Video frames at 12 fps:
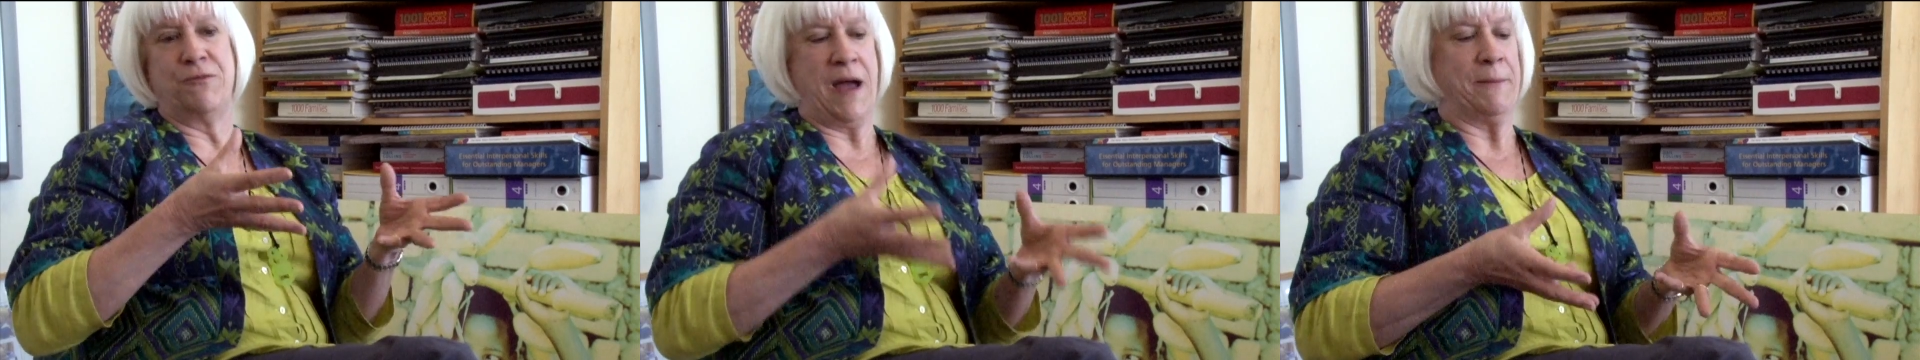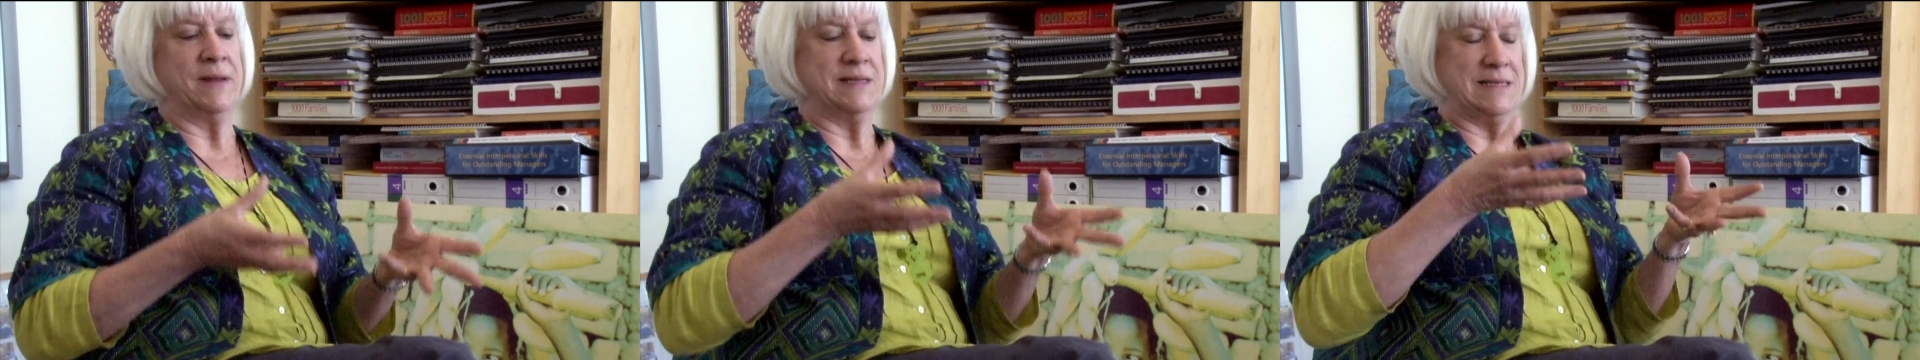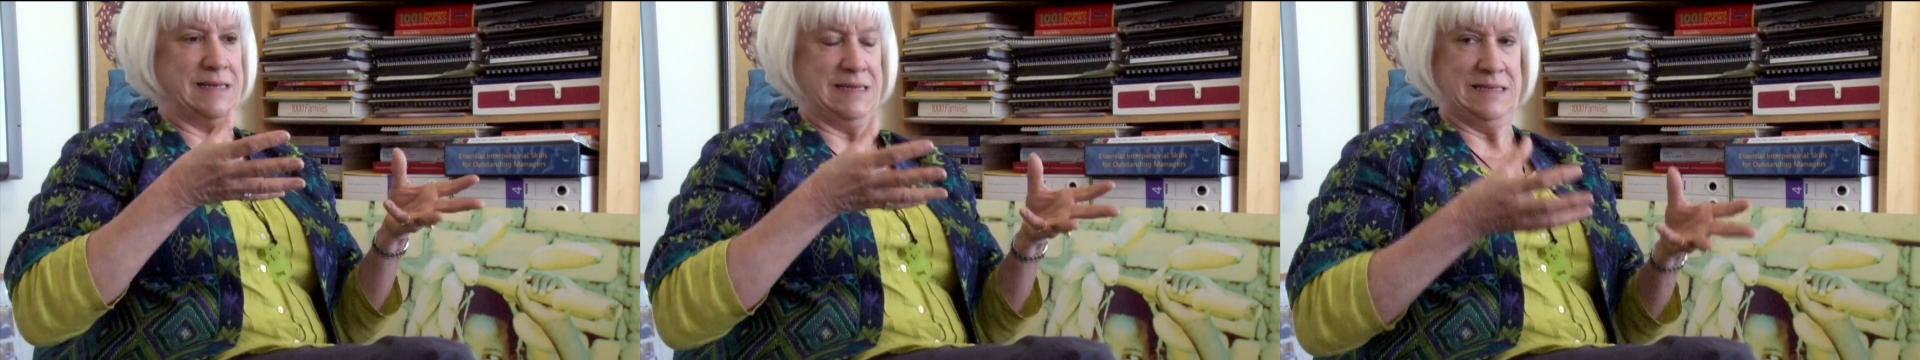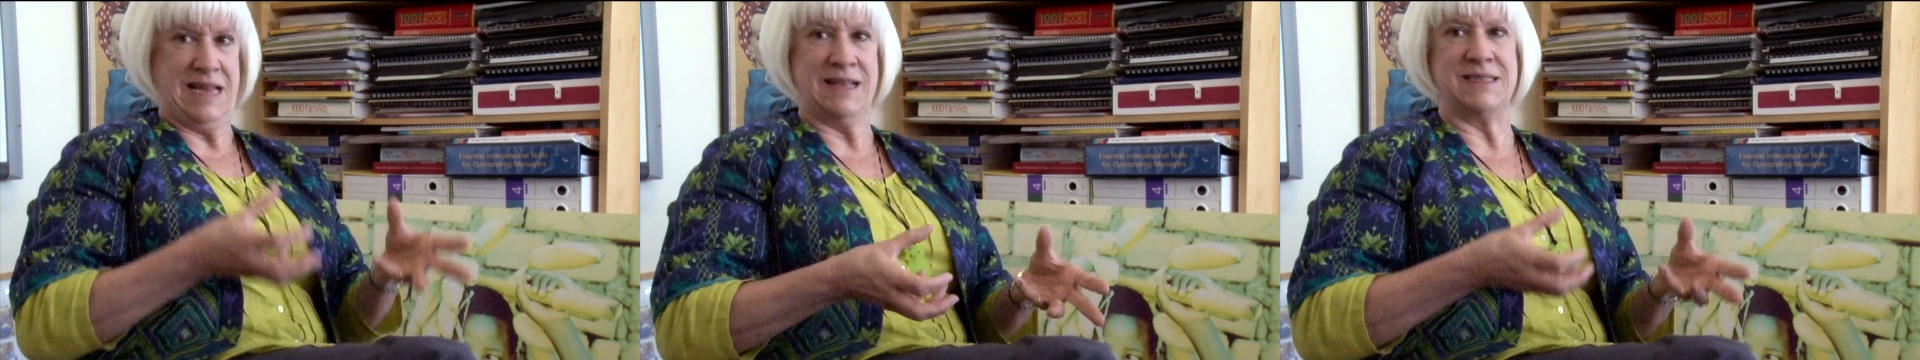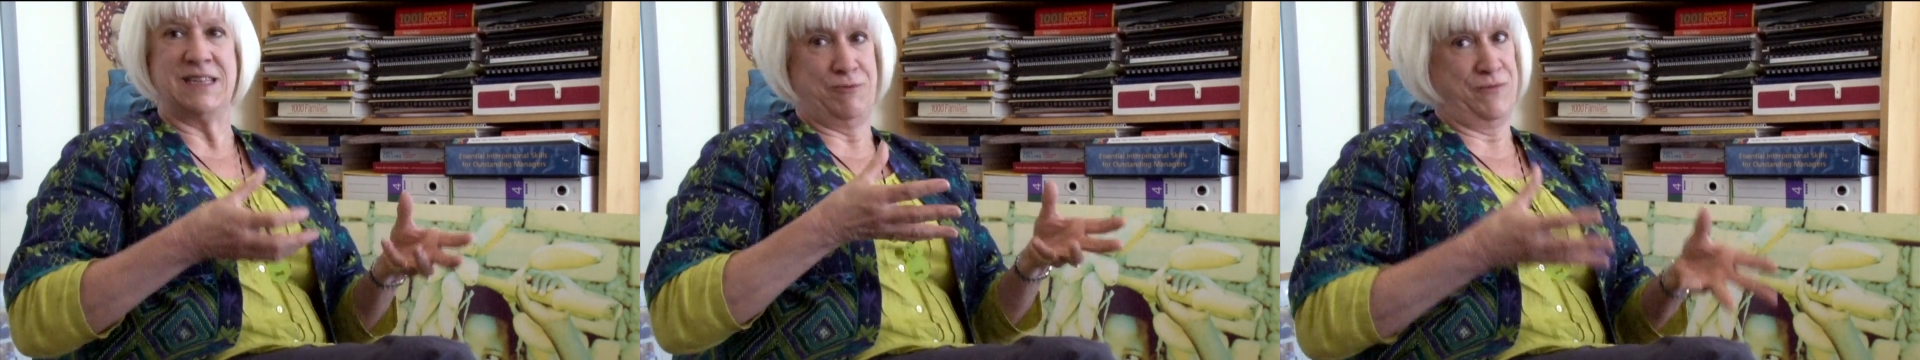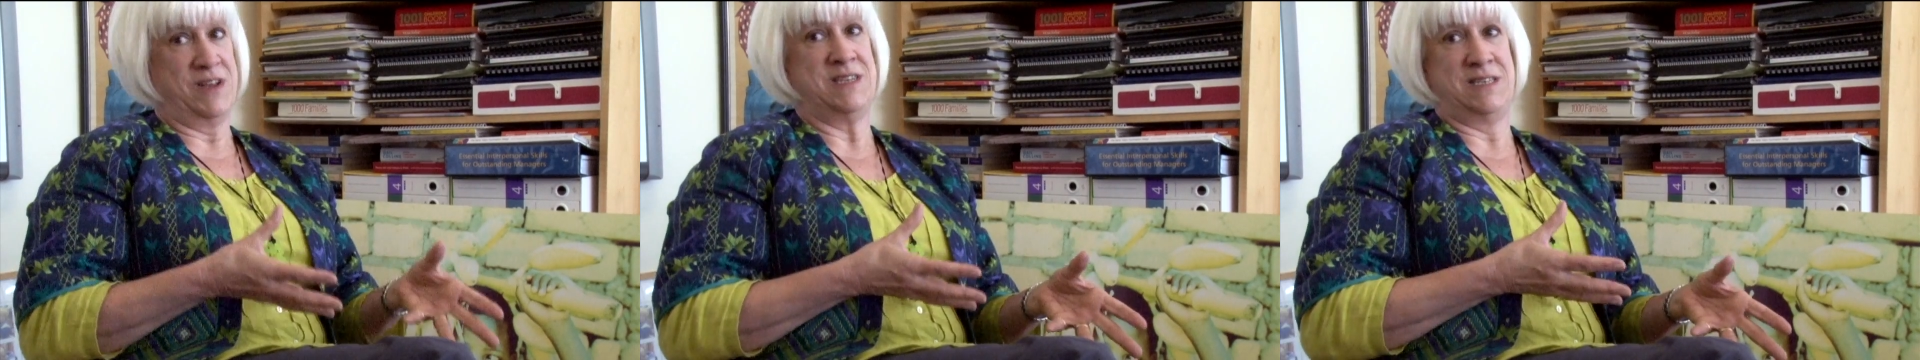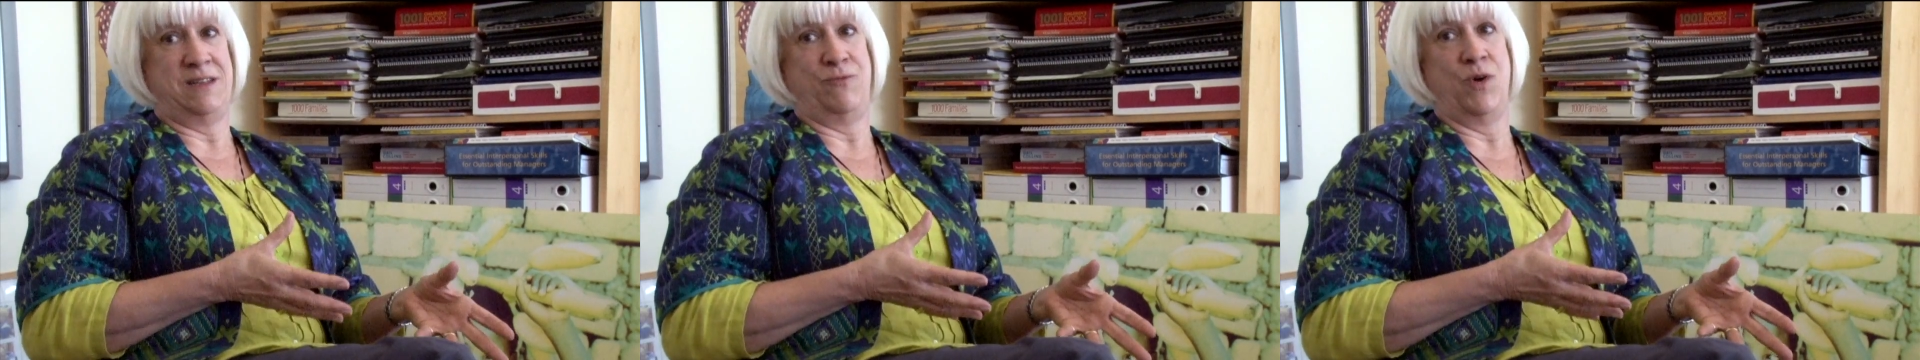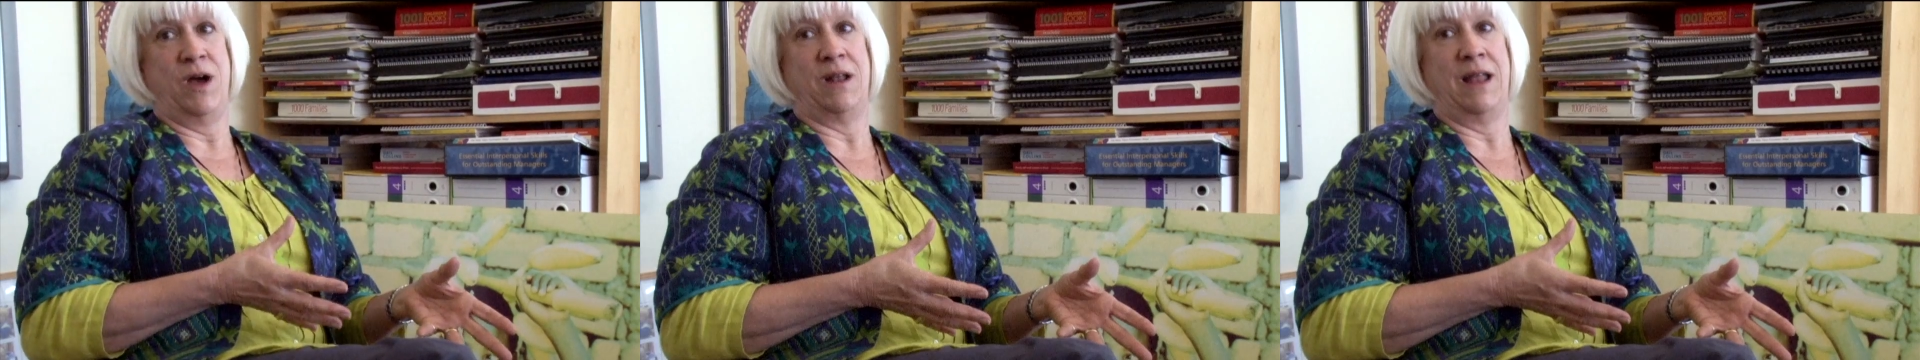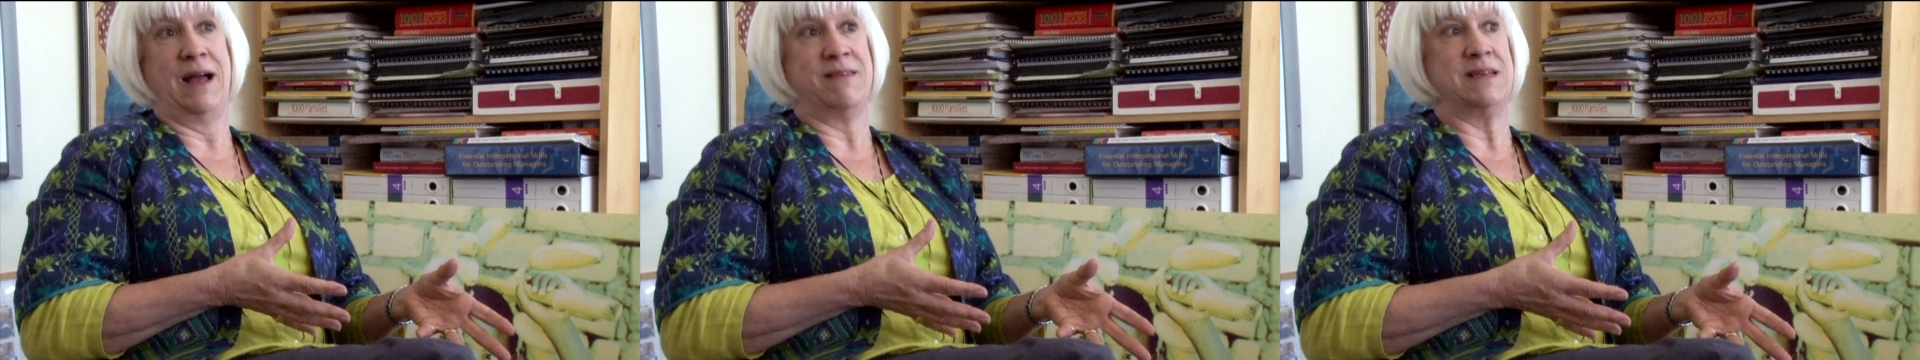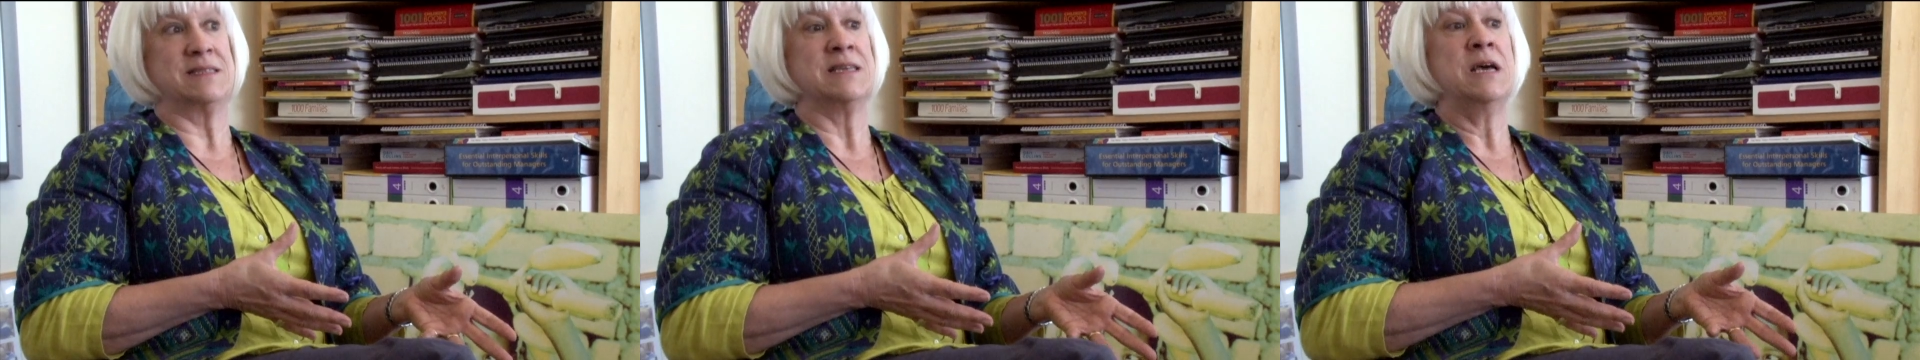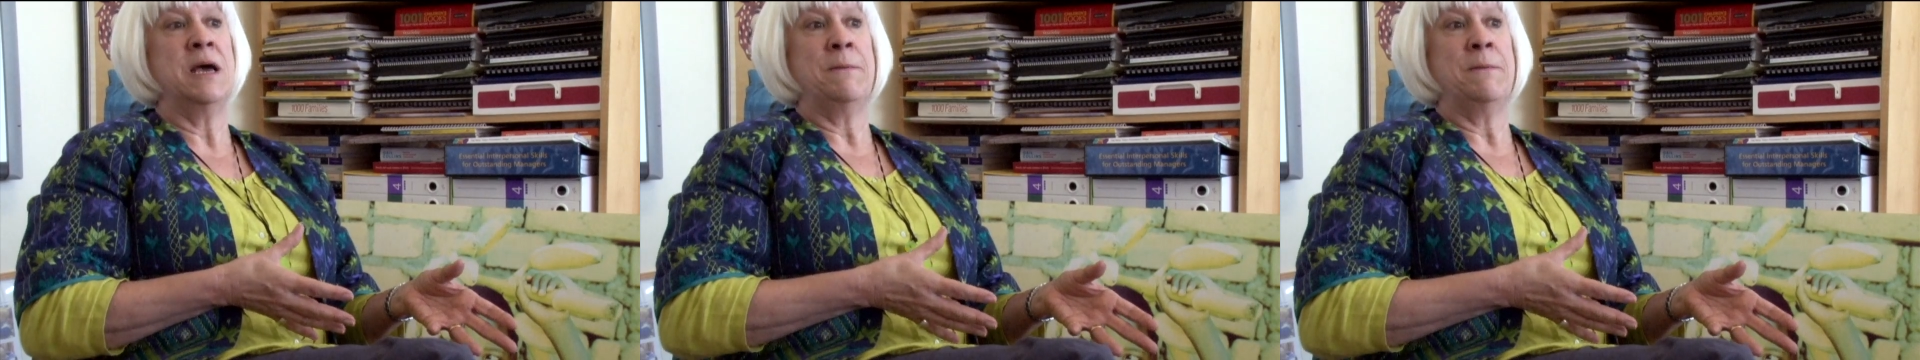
fabulously intensive preventative work like this,